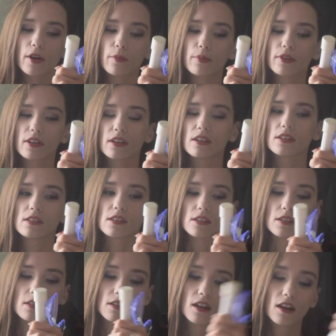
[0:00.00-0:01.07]
out pretty
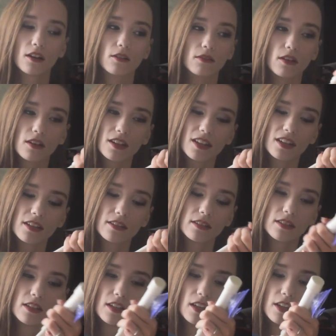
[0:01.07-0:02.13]
easy. Oh,
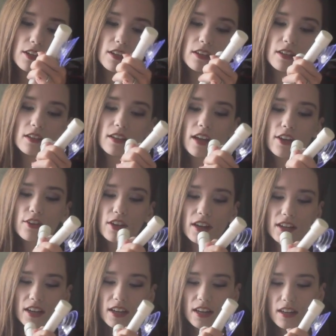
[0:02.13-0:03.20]
yeah, you kind
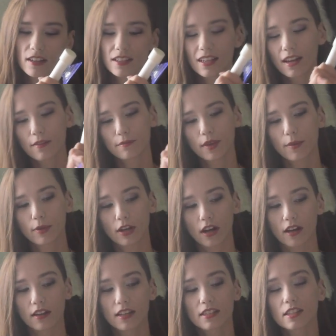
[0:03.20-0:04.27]
of gotta, yeah, maybe
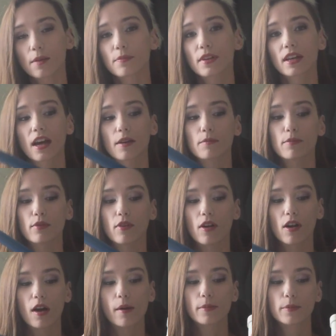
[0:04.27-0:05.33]
not. It's something I'm
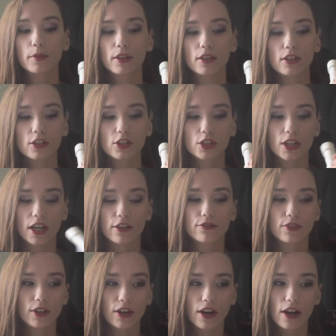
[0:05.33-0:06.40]
probably gonna try and
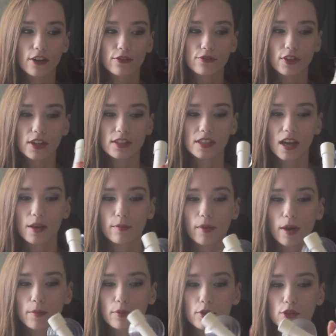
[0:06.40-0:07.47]
figure out how to fix. I
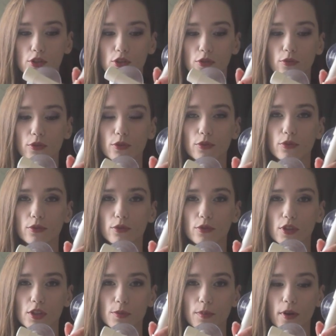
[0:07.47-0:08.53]
might put a screw through
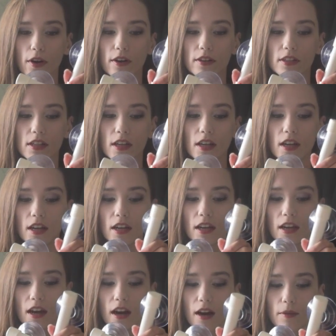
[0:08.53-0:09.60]
this part
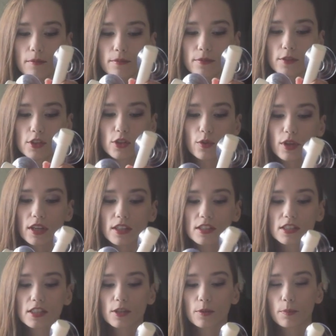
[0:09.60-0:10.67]
so it can
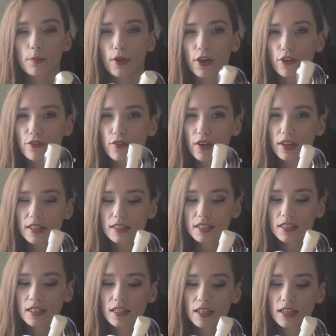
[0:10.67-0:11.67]
still pivot,